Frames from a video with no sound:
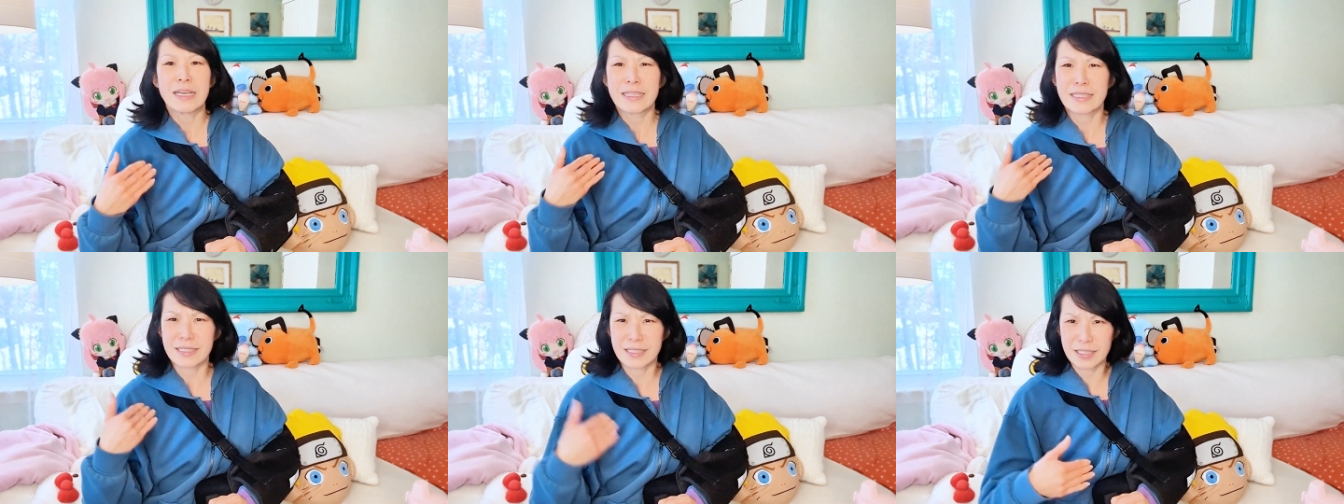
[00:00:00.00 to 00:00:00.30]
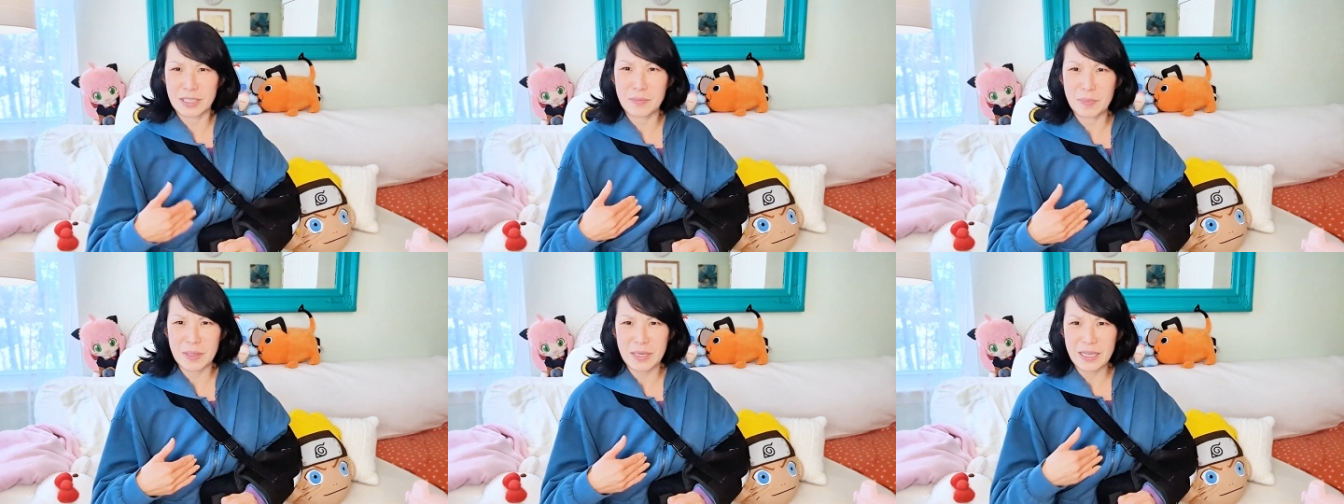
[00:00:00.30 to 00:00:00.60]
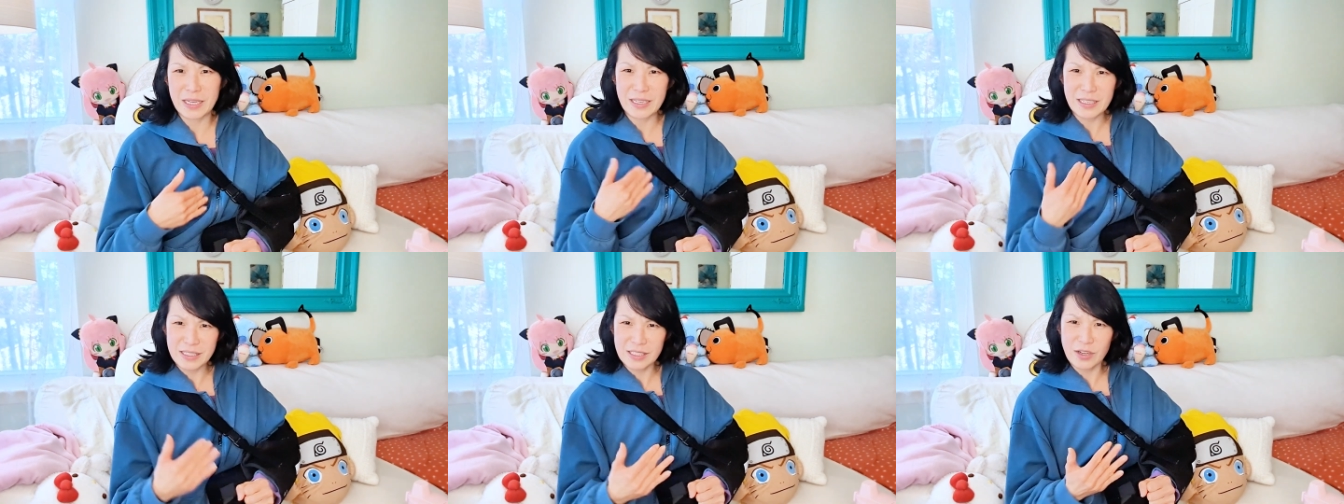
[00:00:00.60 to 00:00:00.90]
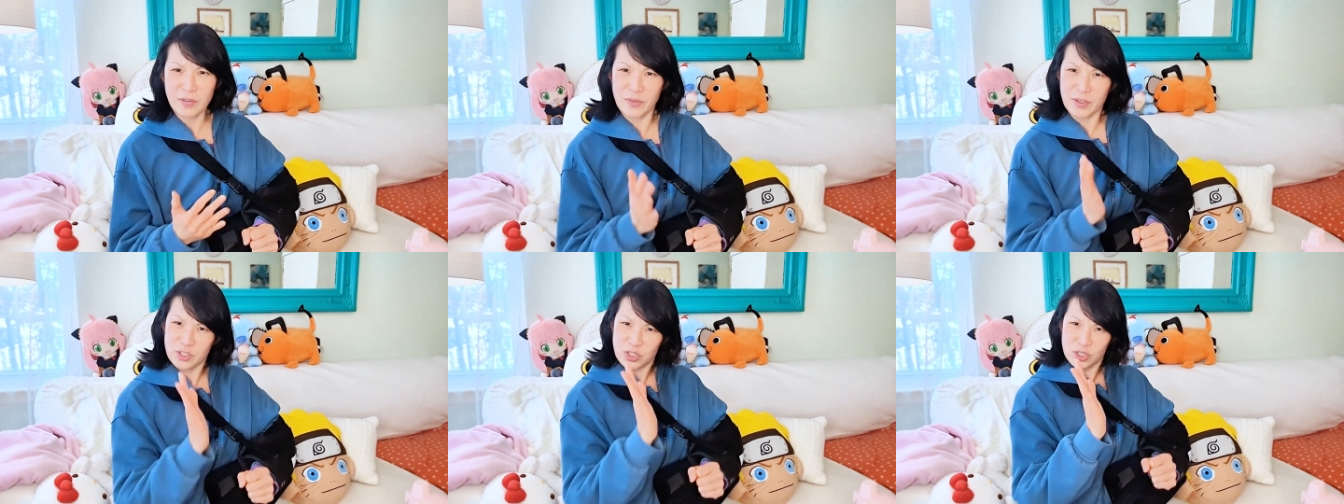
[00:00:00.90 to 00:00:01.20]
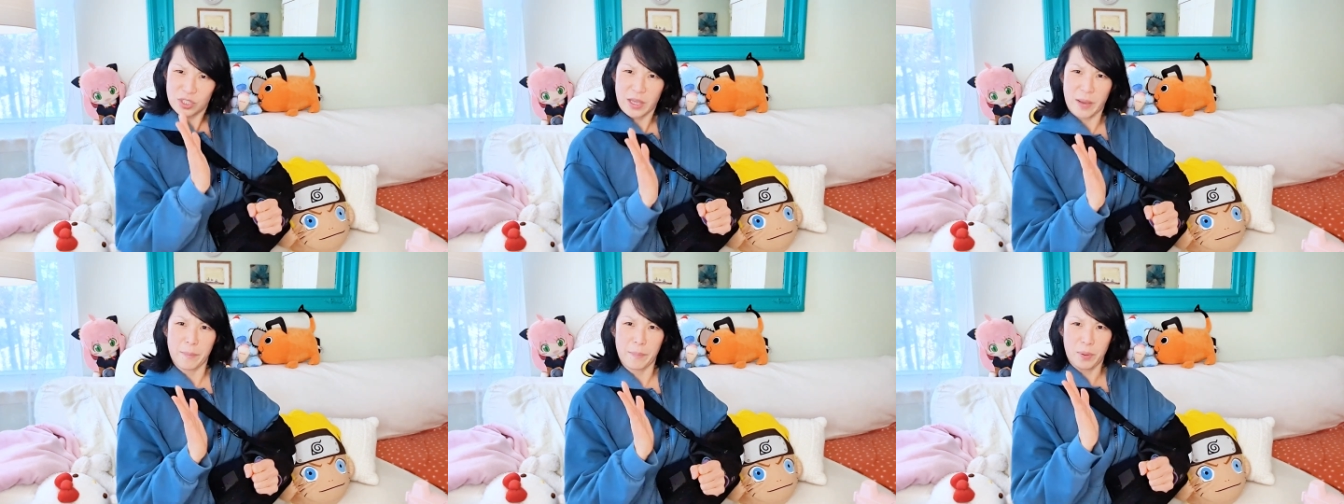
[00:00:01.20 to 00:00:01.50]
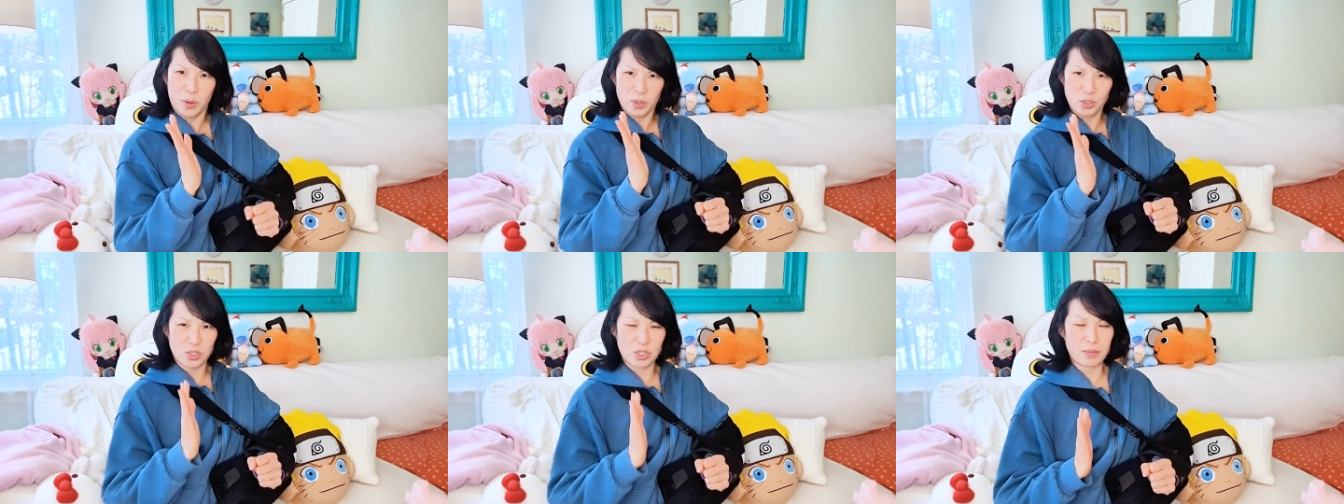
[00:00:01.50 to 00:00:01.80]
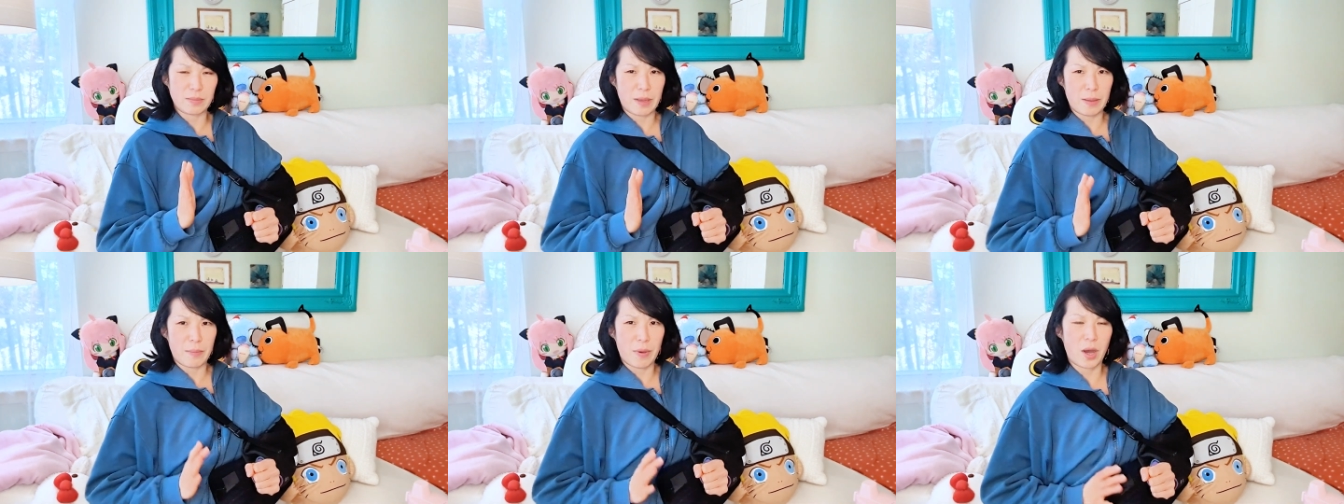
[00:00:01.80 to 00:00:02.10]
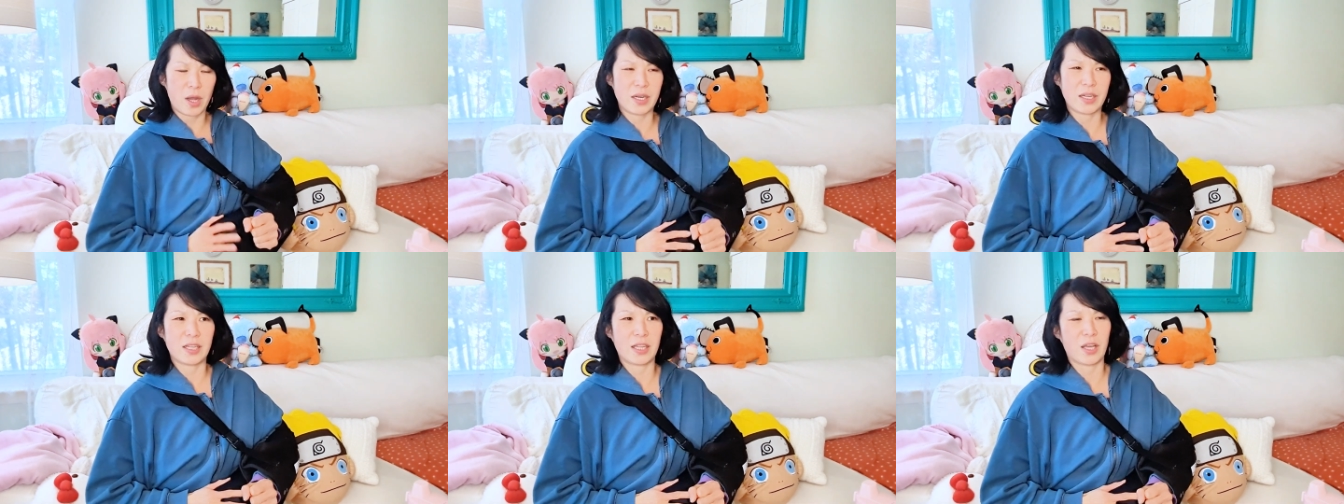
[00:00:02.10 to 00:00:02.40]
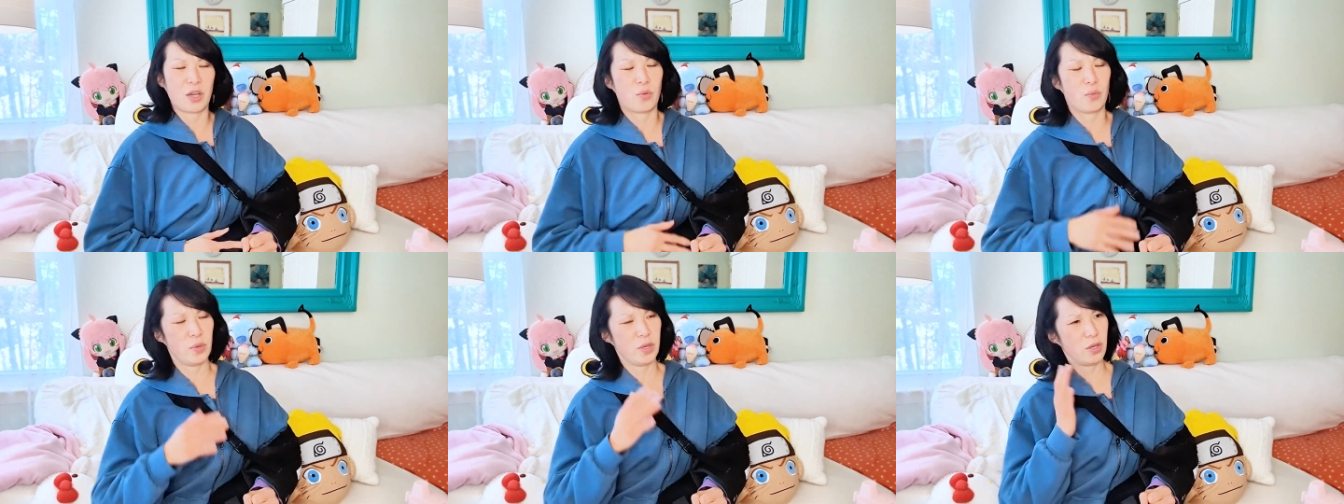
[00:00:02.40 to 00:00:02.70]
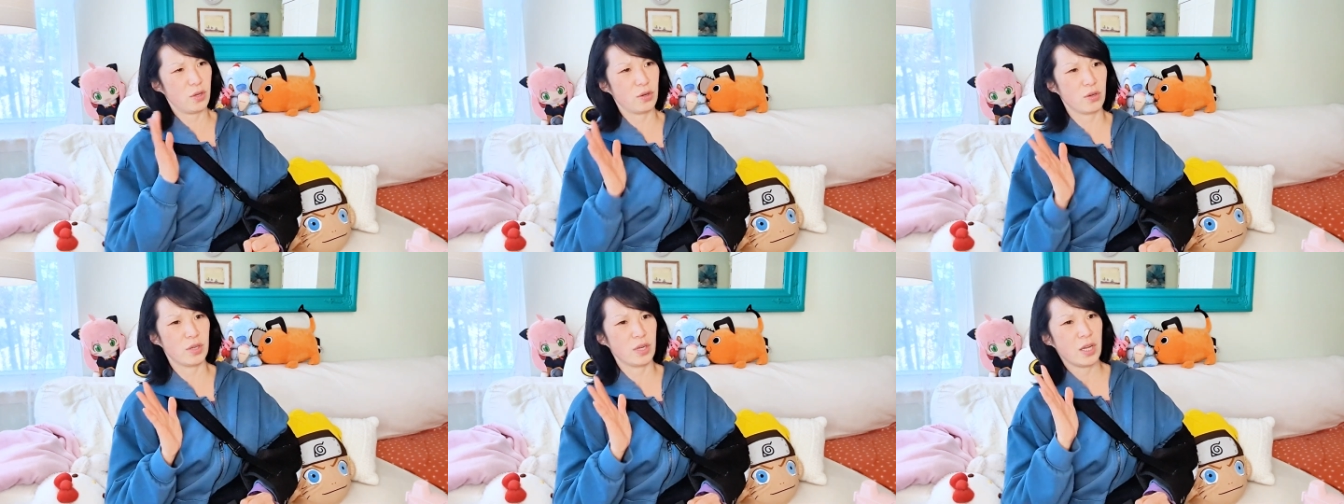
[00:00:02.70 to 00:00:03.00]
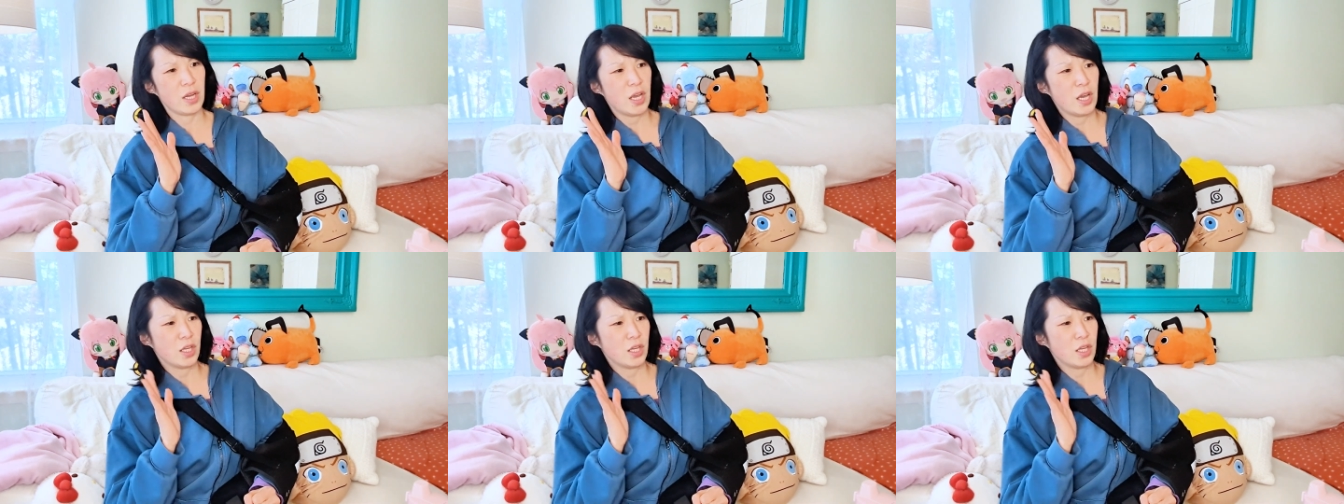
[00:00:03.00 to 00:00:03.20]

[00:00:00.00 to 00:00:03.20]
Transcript: sleeping in and stuff. It just kept pushing my body in like weird